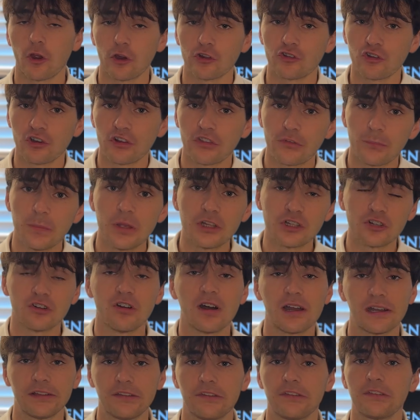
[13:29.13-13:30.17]
our transmission
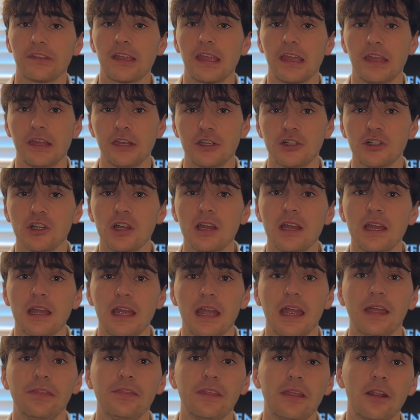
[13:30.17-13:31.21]
line stage,
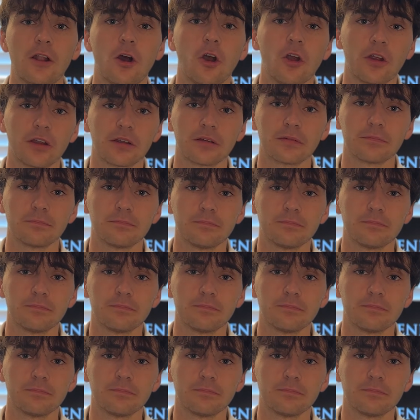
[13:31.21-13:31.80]
and then our